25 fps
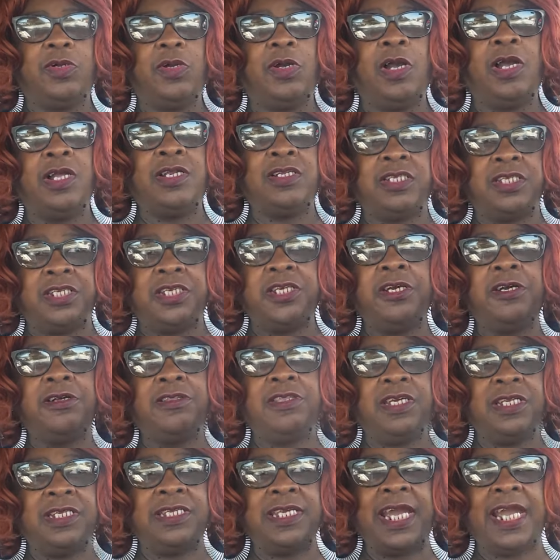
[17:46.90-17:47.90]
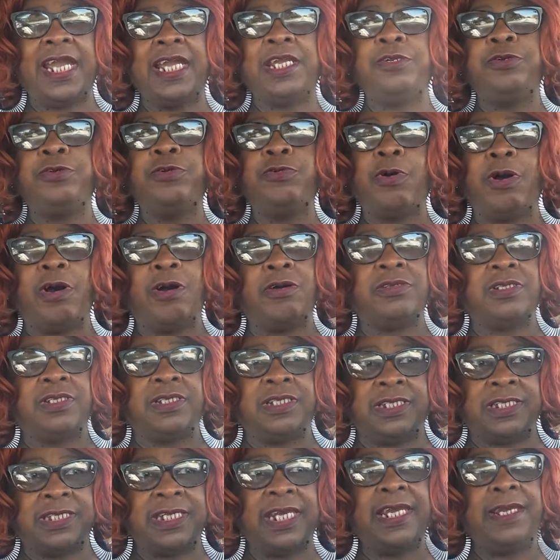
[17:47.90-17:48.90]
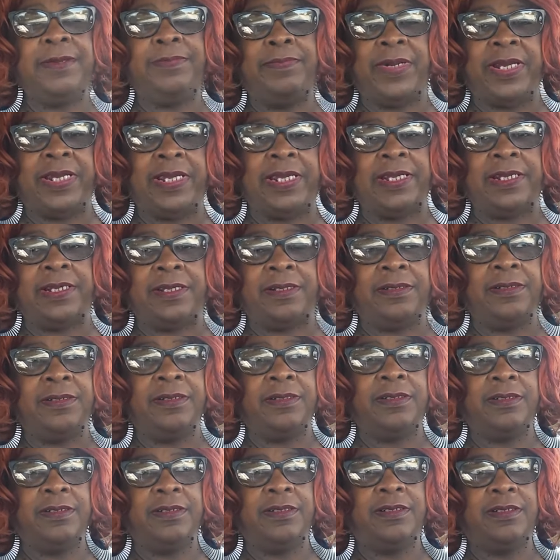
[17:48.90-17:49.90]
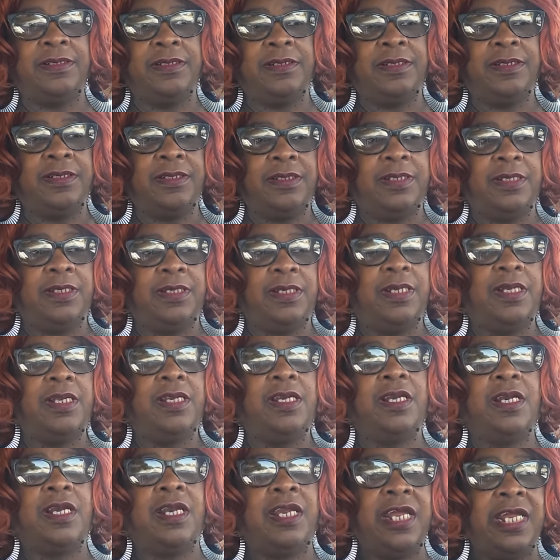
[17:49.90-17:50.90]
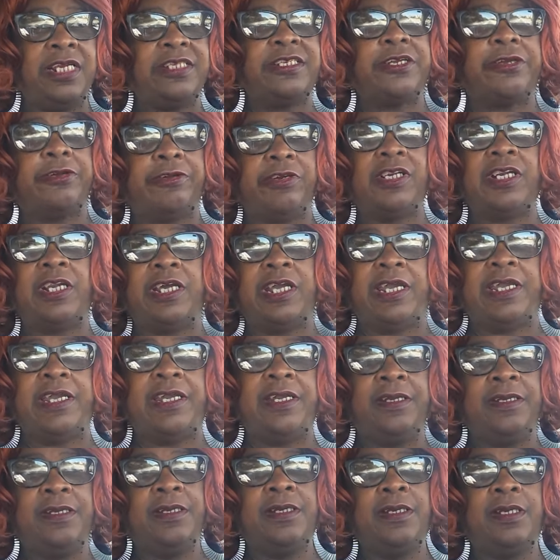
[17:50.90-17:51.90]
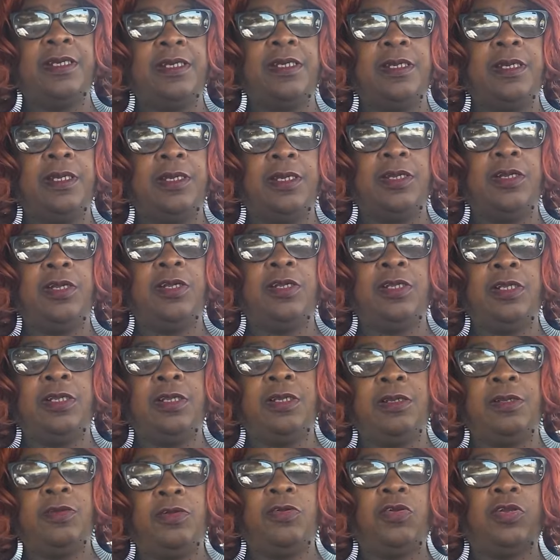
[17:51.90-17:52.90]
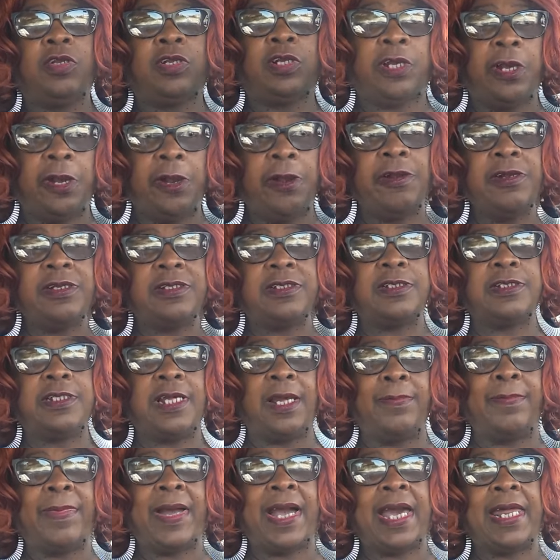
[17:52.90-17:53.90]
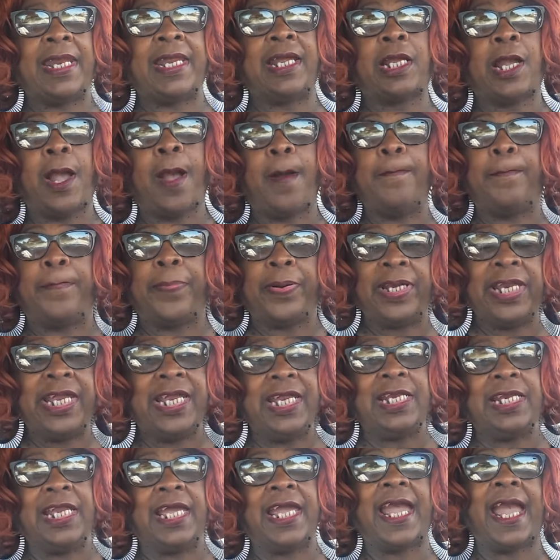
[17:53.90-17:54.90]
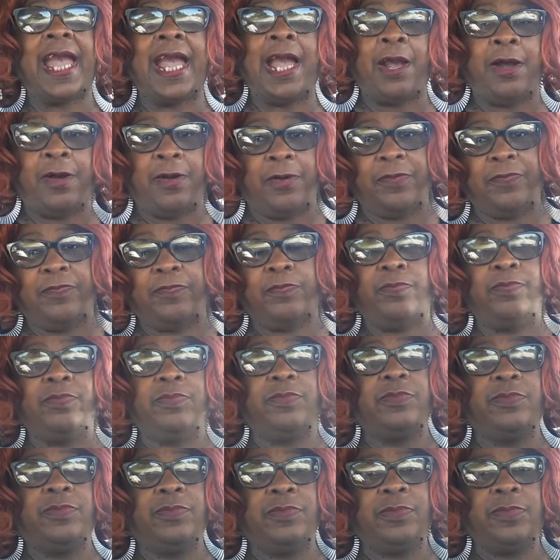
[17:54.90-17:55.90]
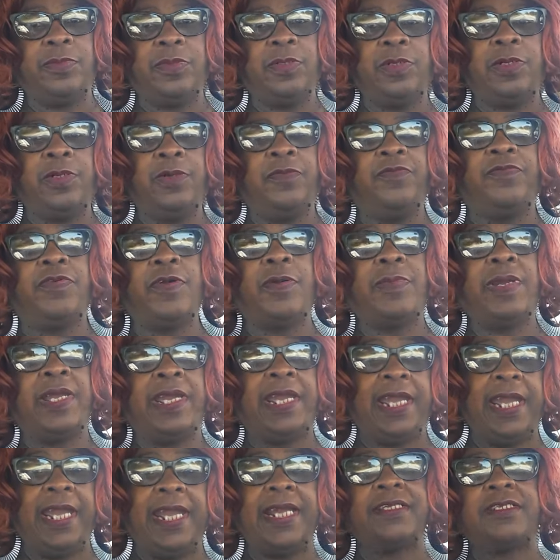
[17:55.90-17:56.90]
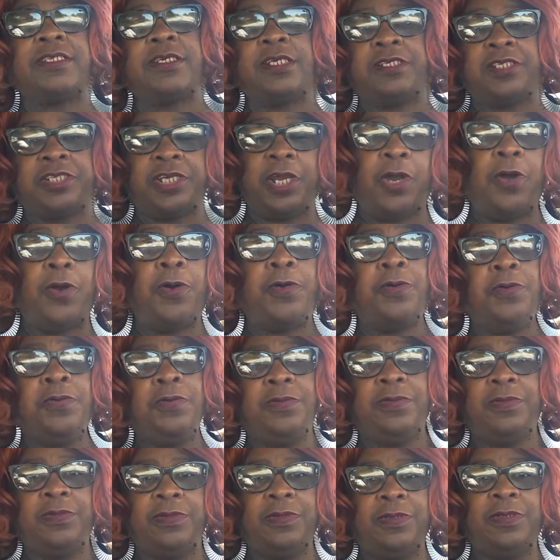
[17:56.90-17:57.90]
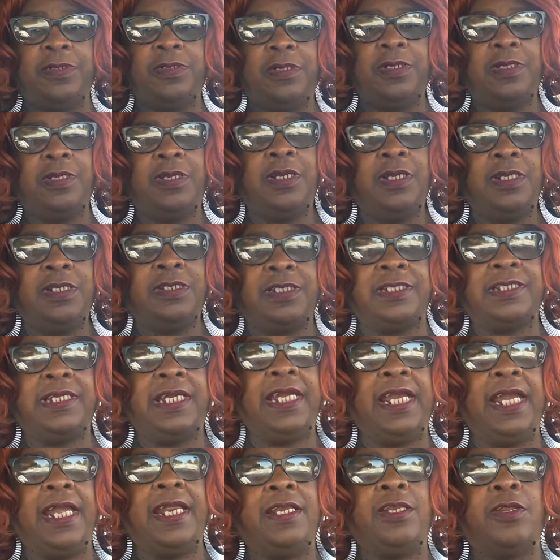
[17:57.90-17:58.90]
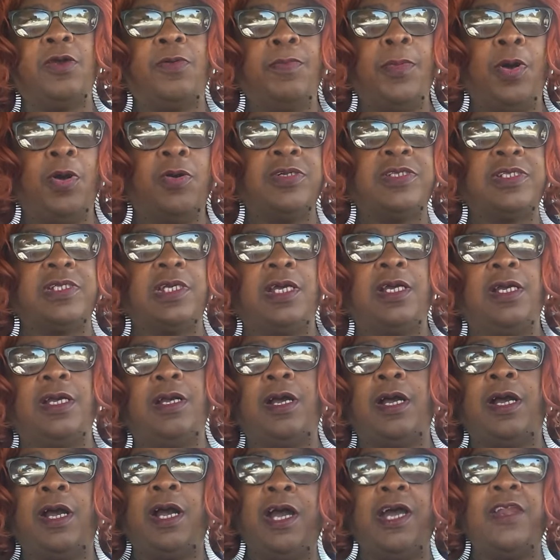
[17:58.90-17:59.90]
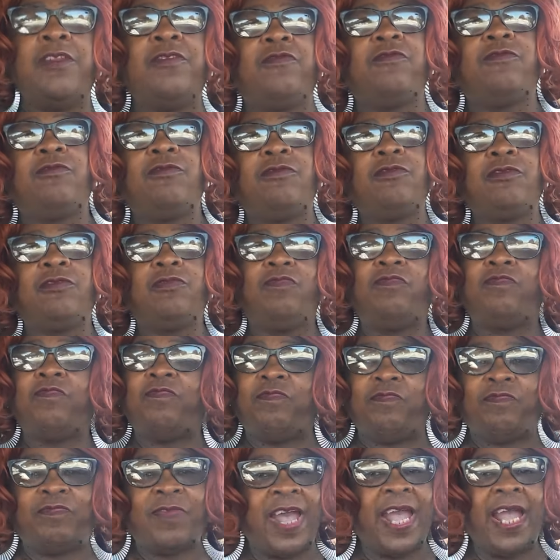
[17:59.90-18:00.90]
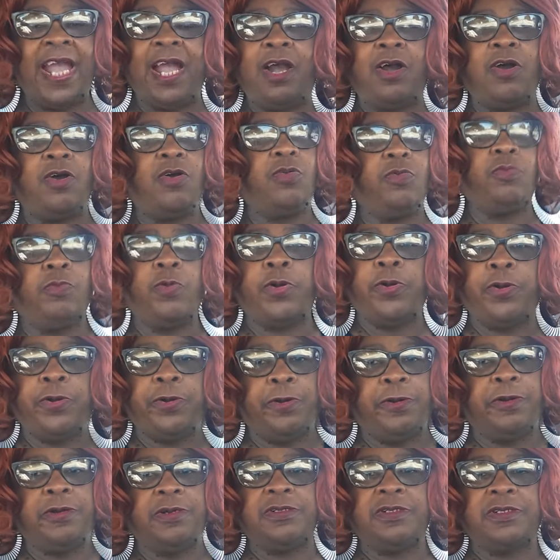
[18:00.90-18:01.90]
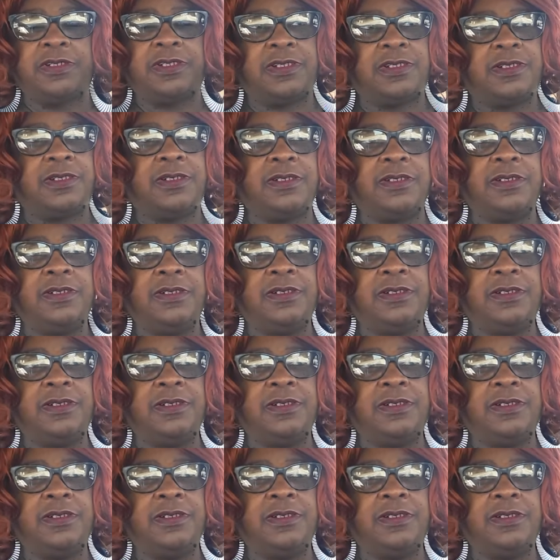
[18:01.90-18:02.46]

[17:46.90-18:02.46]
until the day you all see me literally curse somebody completely out from head to toe, saying the most unfound words,